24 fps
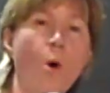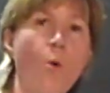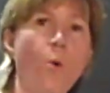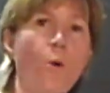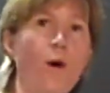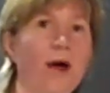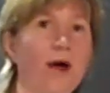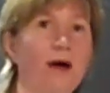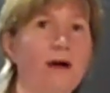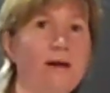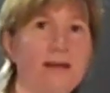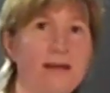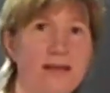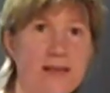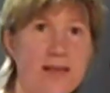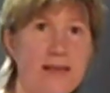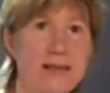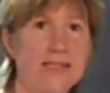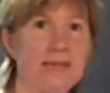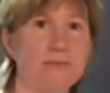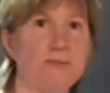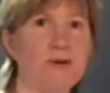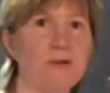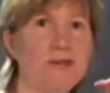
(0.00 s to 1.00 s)
where,
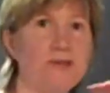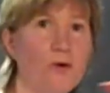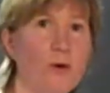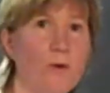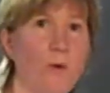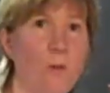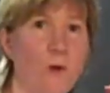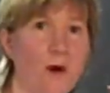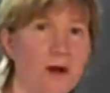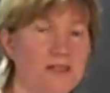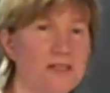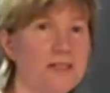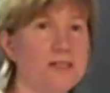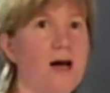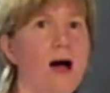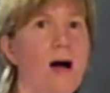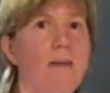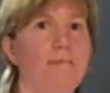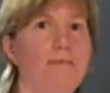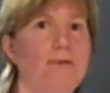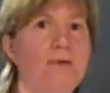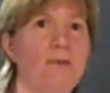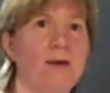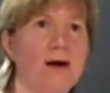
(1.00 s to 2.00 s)
yes, we don't want to
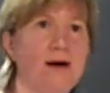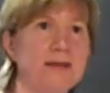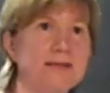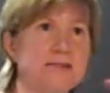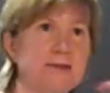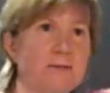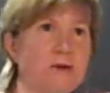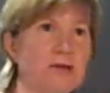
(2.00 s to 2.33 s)
compromise